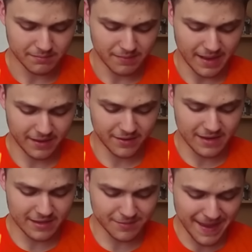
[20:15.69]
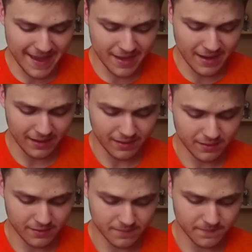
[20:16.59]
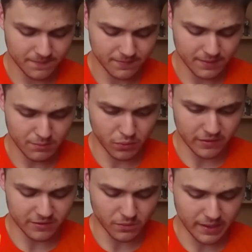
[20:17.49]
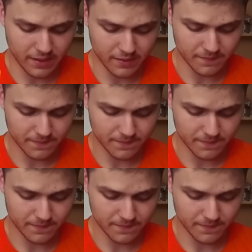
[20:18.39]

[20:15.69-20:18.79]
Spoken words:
My goodness, man. Pull this away.